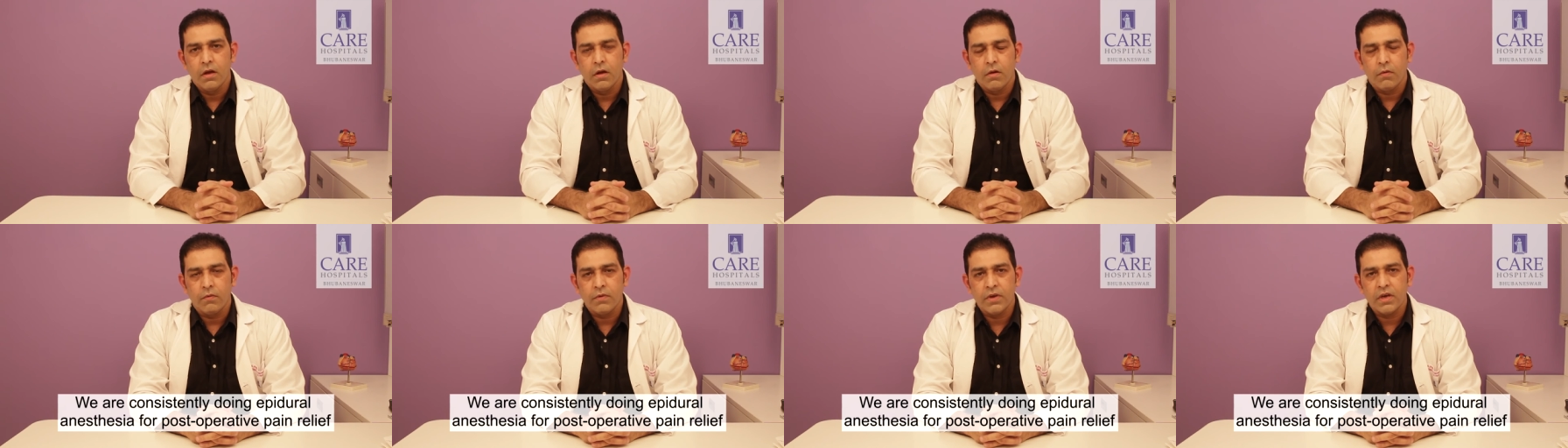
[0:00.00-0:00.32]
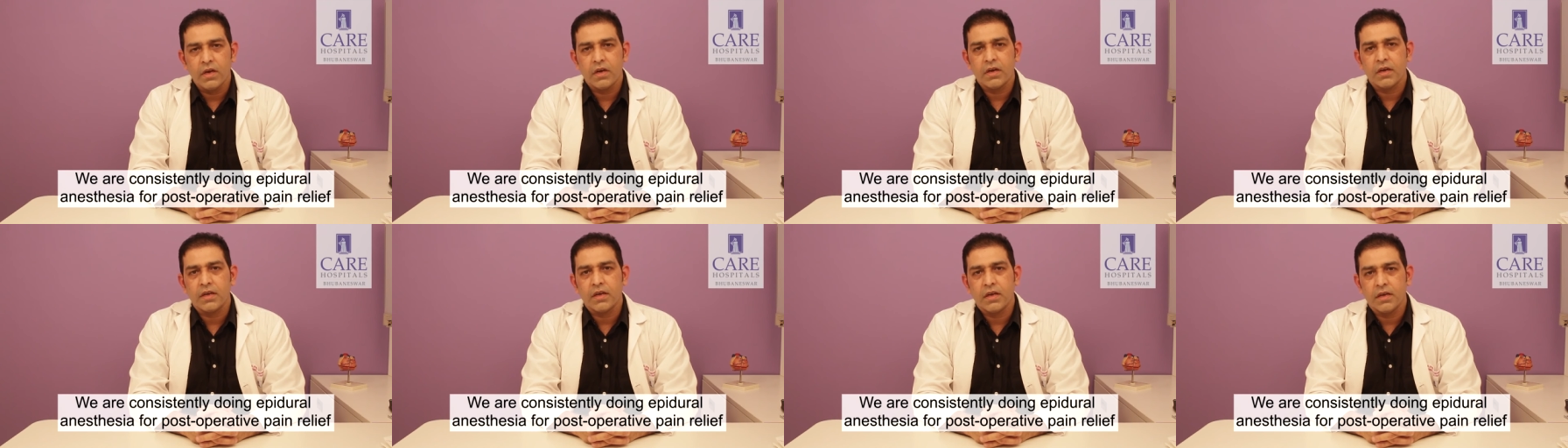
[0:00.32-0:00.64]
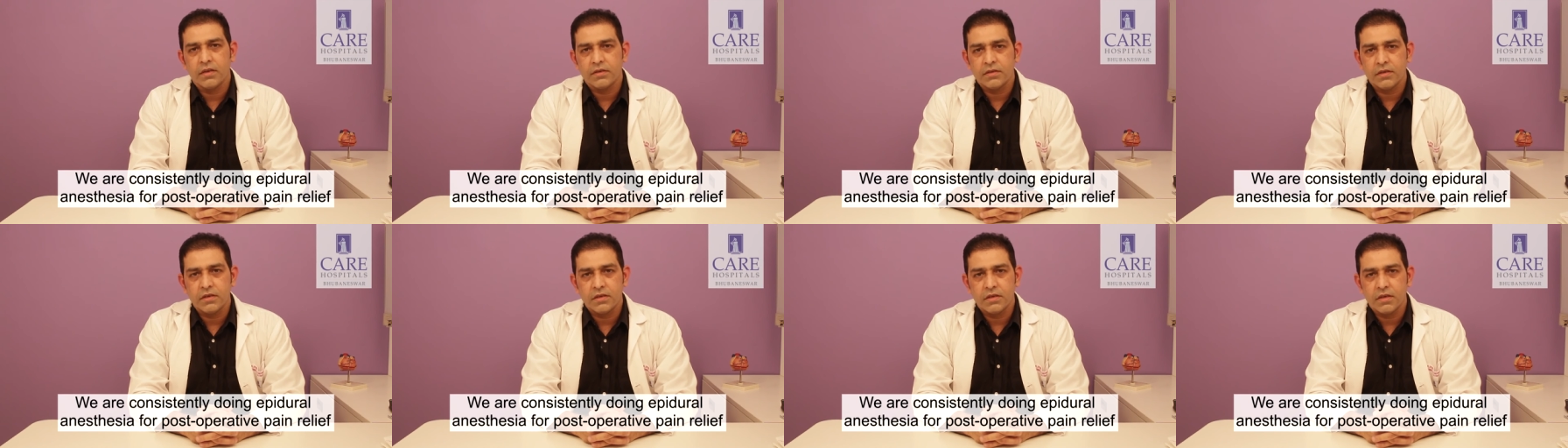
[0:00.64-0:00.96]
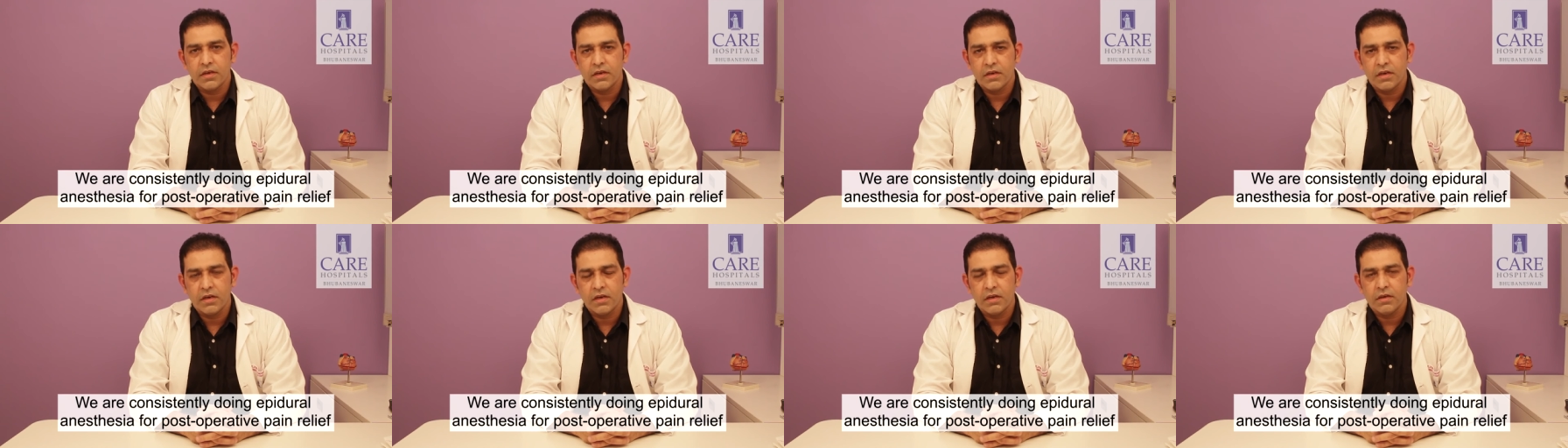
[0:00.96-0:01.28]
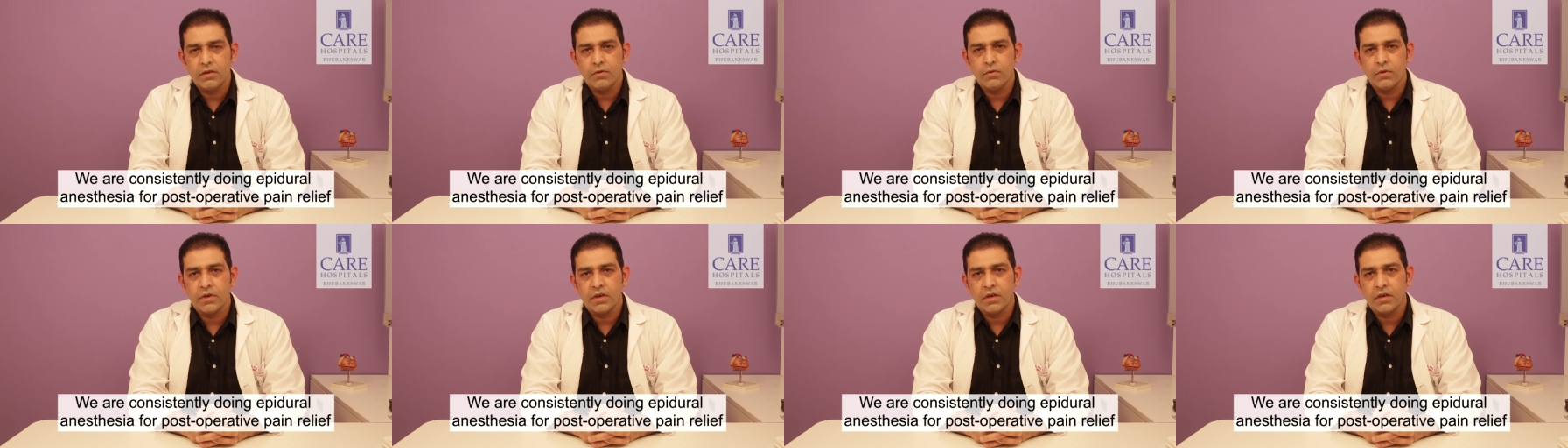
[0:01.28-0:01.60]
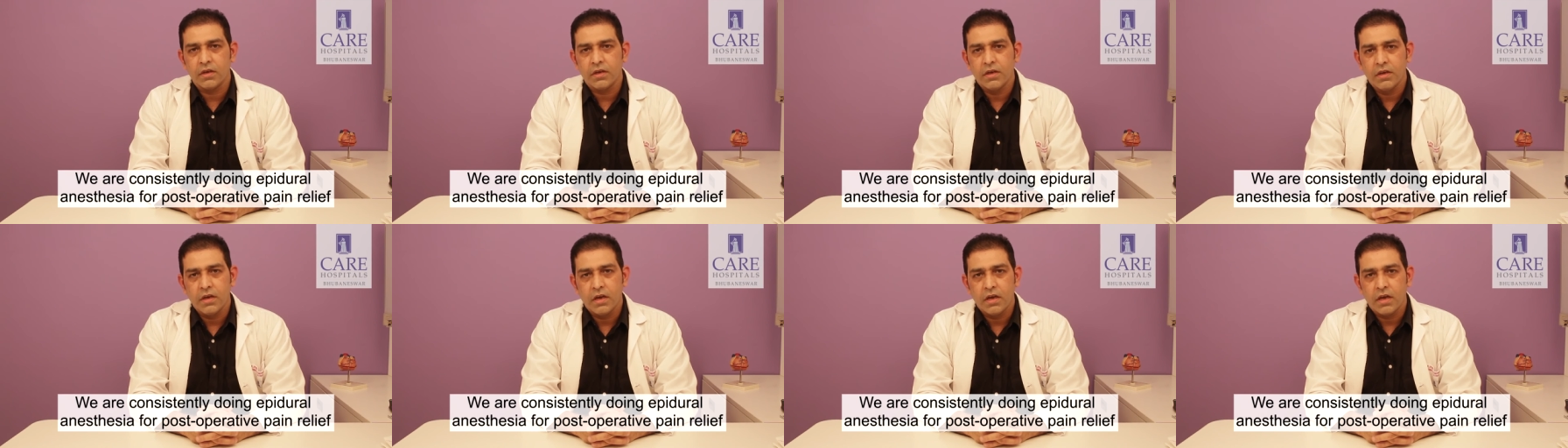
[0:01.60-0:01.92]
We are consistently
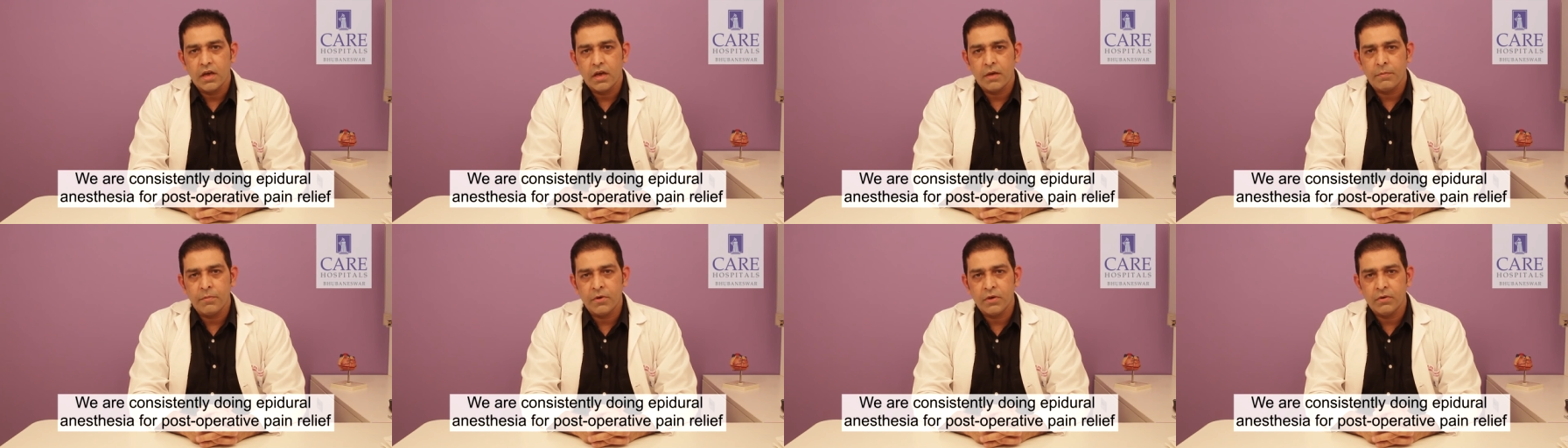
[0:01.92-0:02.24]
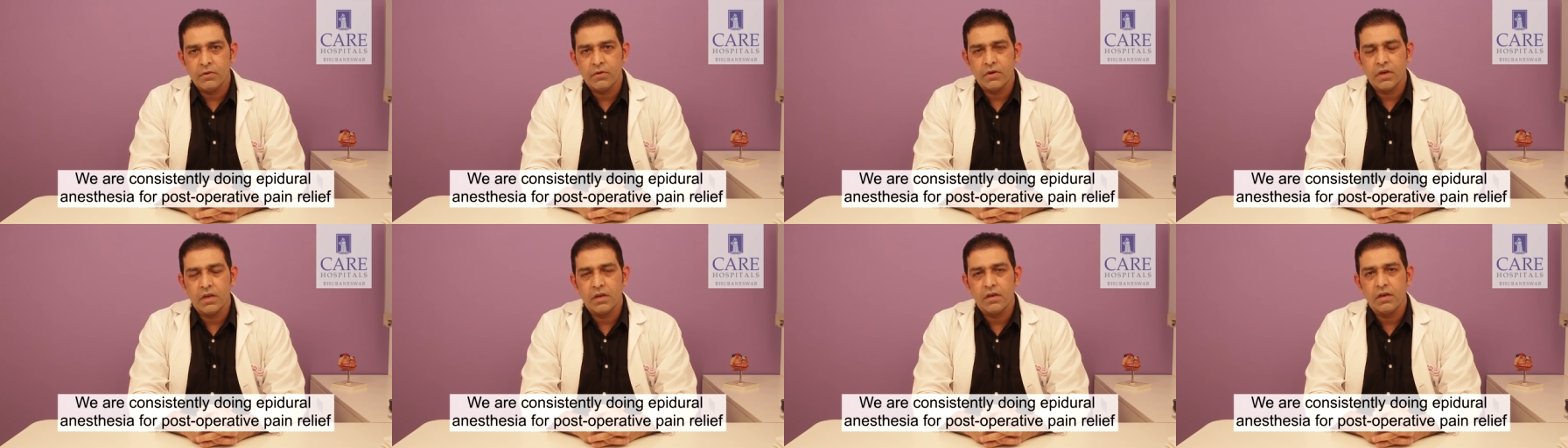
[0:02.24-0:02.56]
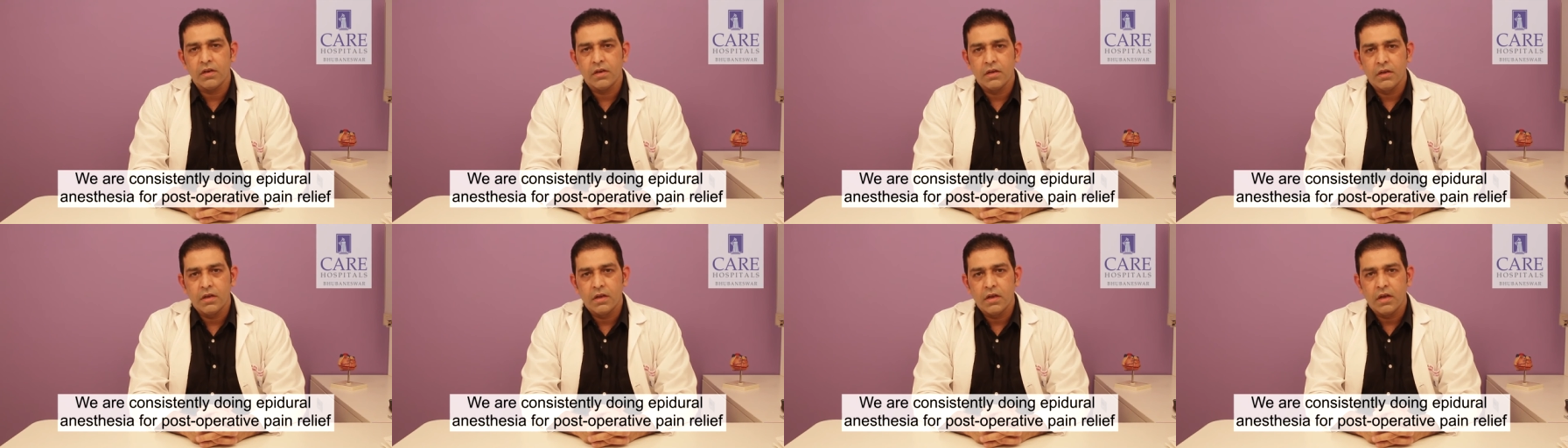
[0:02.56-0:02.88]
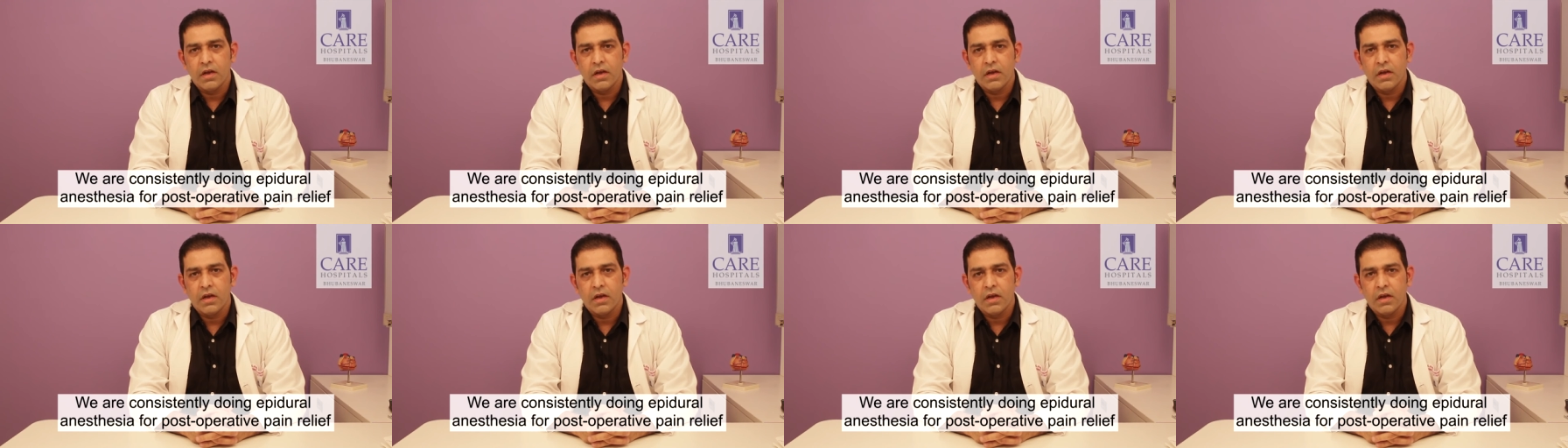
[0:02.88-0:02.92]
doing epidural